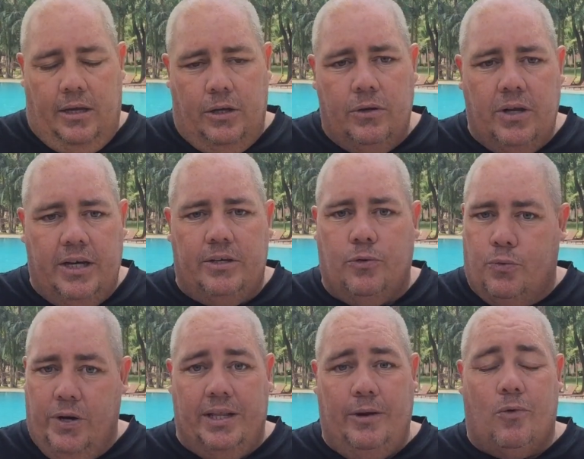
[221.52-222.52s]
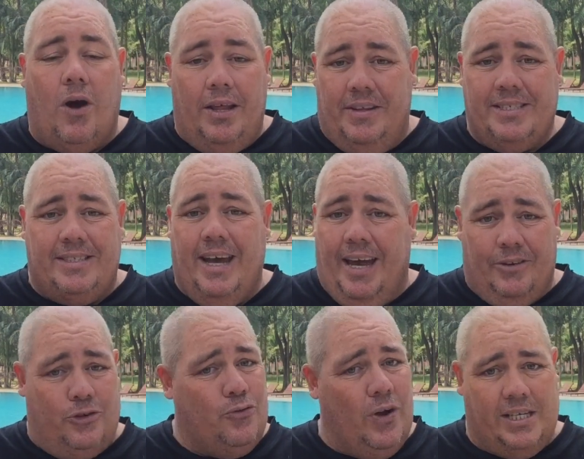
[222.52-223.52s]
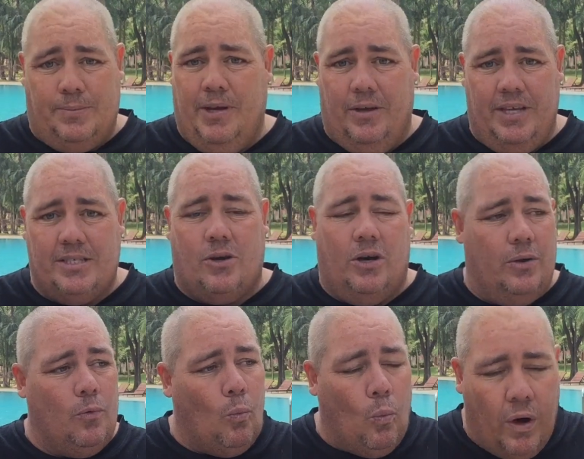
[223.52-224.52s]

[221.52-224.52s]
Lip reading: you need to really write this down. Trust me on this, guys.